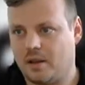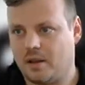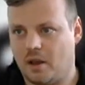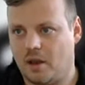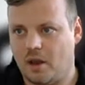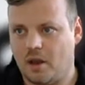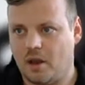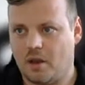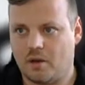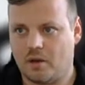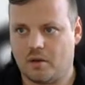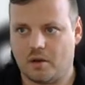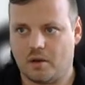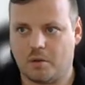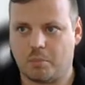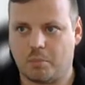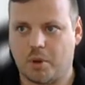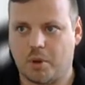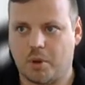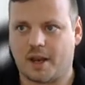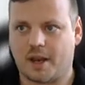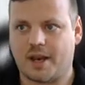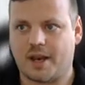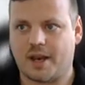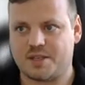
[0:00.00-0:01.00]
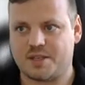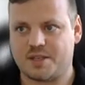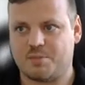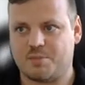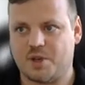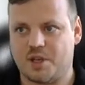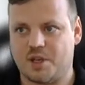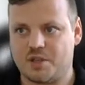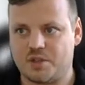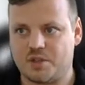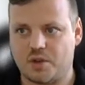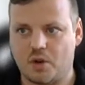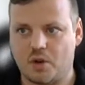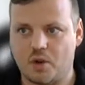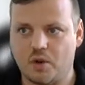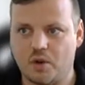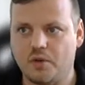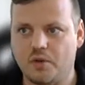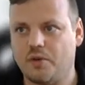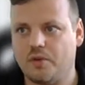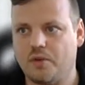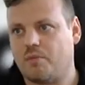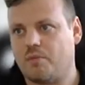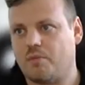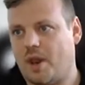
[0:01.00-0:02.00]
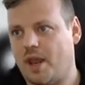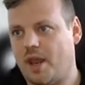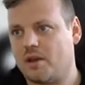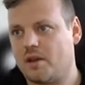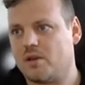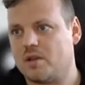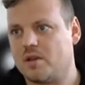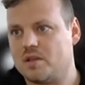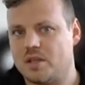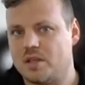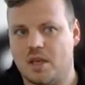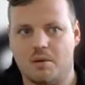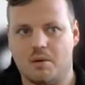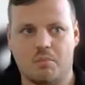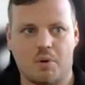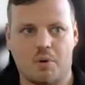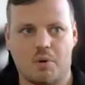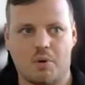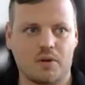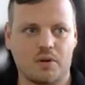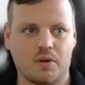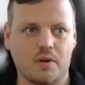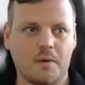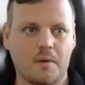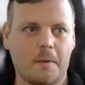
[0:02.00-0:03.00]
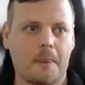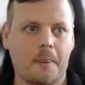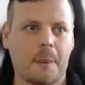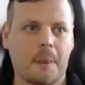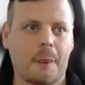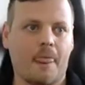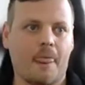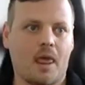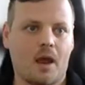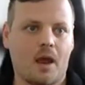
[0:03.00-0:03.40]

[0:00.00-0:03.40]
The plugin has been installed. Here you can see a button.